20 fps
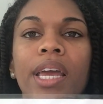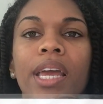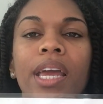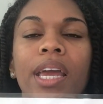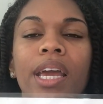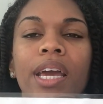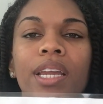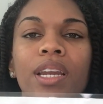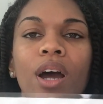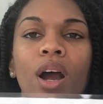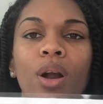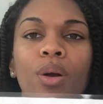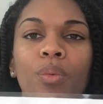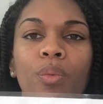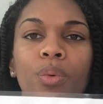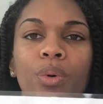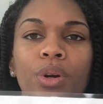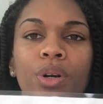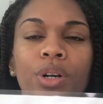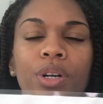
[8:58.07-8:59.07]
in our
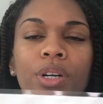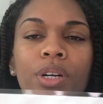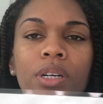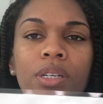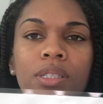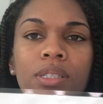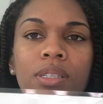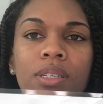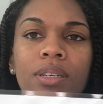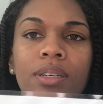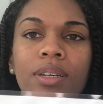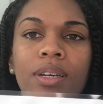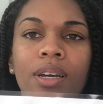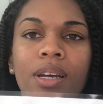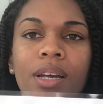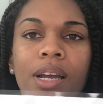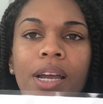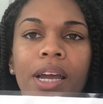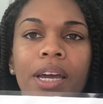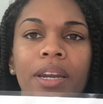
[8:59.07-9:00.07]
words,
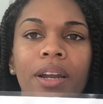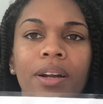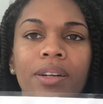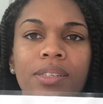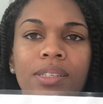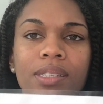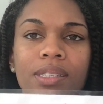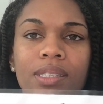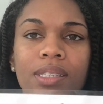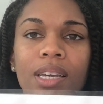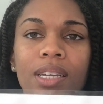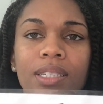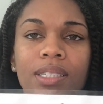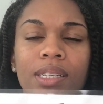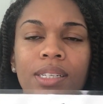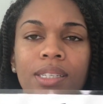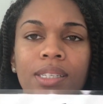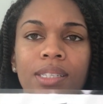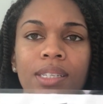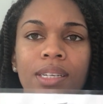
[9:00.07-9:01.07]
in our
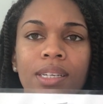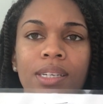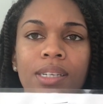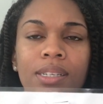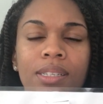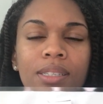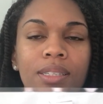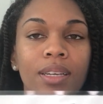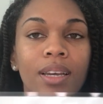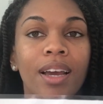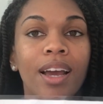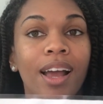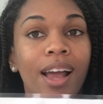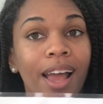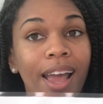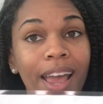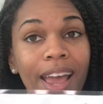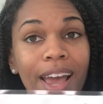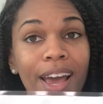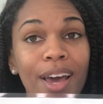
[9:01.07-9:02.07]
sentences,
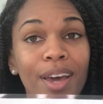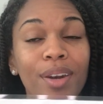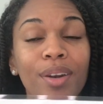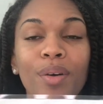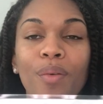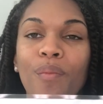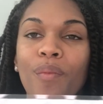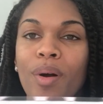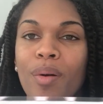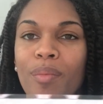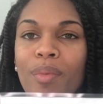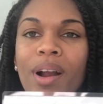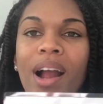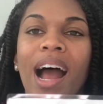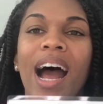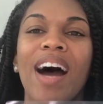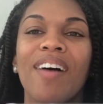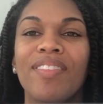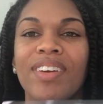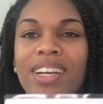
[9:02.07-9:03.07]
and when we're
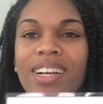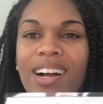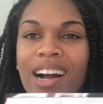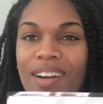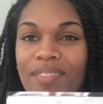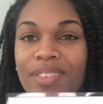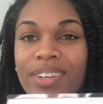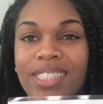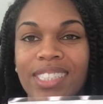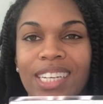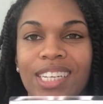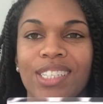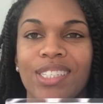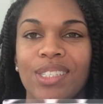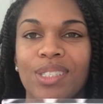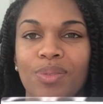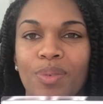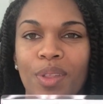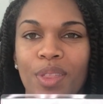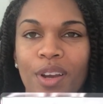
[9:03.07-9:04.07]
having
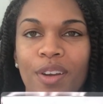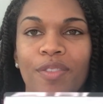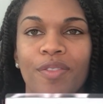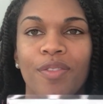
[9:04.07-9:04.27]
conversations with our